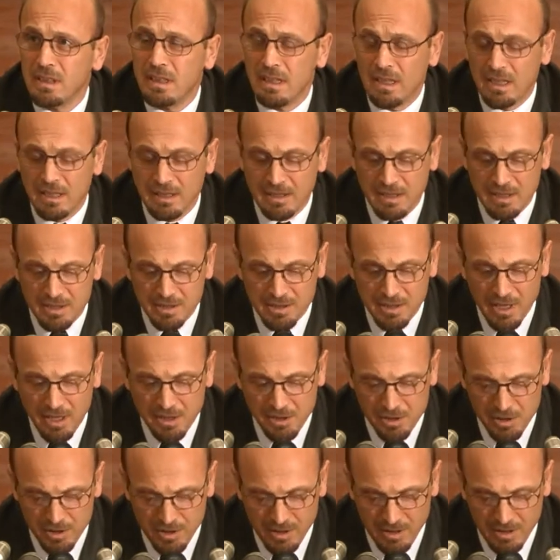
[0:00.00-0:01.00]
in this
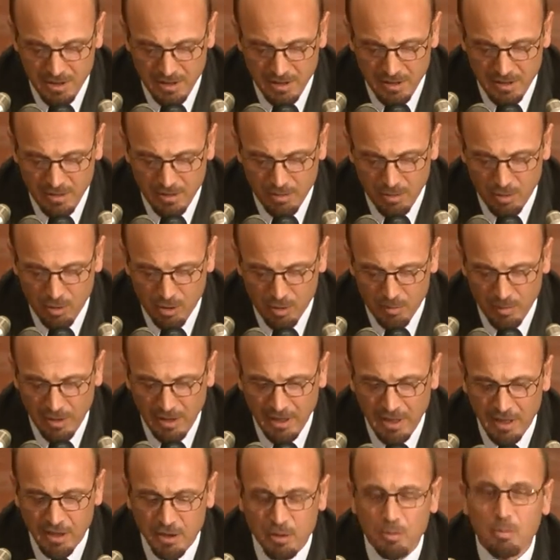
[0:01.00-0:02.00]
century or
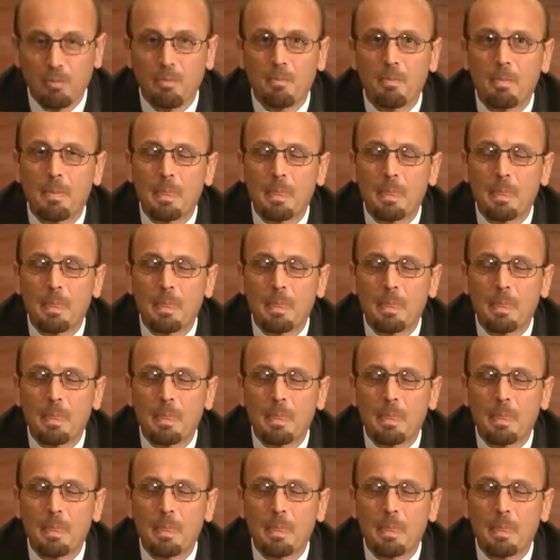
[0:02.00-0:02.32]
millennium.